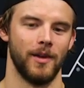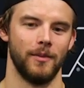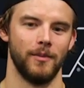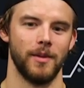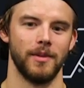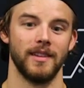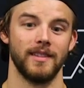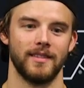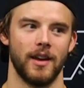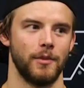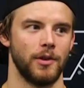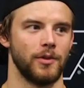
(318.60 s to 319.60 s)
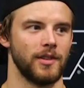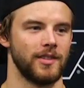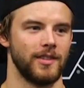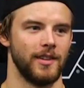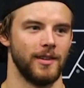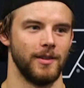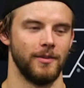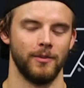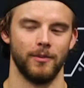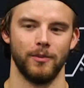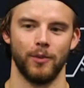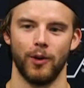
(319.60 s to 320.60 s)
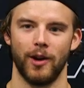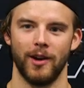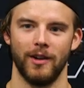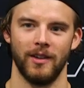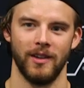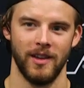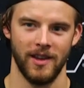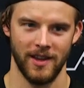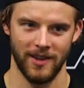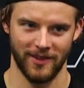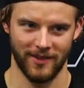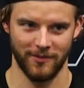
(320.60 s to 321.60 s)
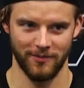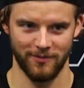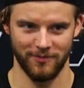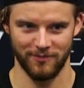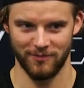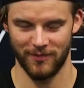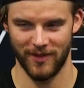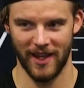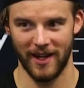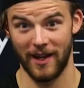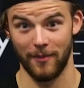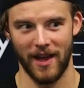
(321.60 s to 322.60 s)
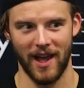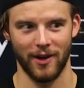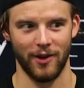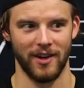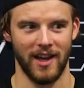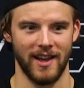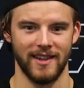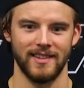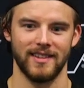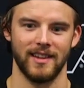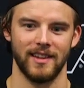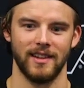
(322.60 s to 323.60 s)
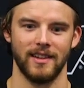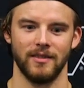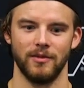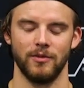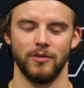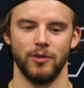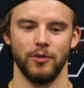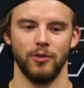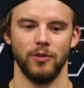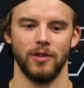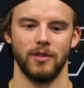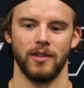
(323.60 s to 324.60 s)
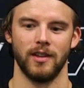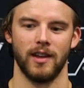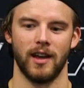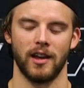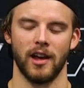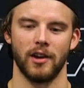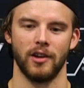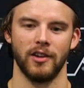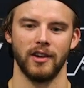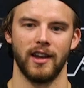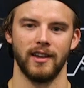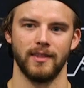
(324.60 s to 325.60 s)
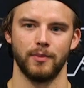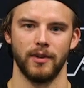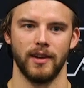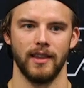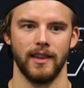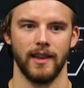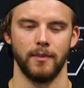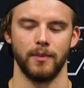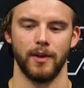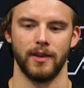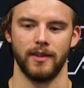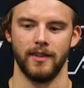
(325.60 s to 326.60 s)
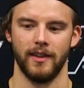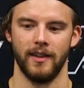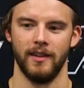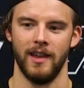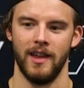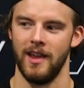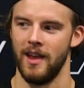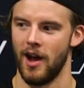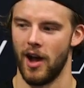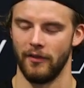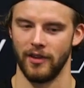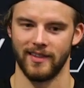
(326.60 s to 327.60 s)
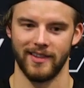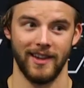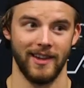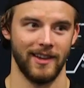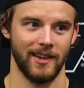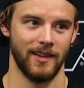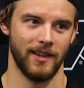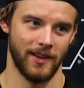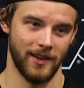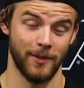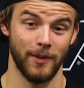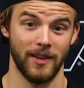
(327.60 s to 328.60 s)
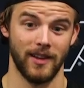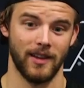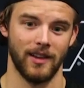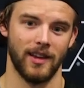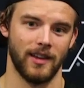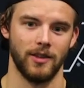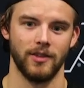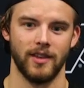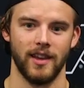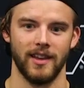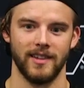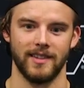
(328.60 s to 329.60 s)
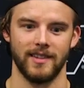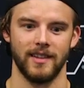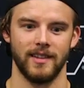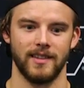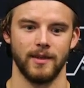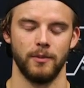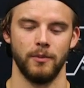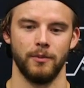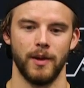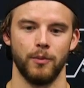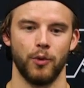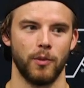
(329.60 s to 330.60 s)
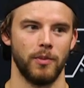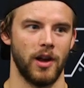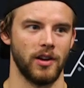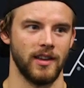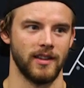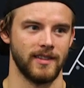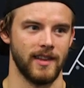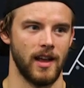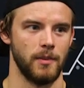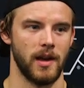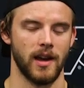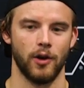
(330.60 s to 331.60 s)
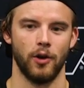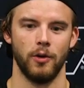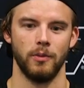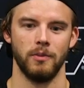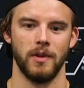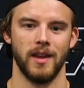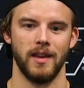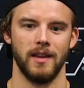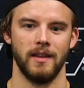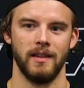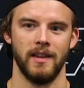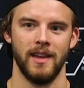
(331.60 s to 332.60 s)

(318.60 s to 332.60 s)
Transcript: Maybe this summer was more just getting back on ice. I got on ice pretty late, but obviously a little bit like you say, it's a bit more blocking style back home, and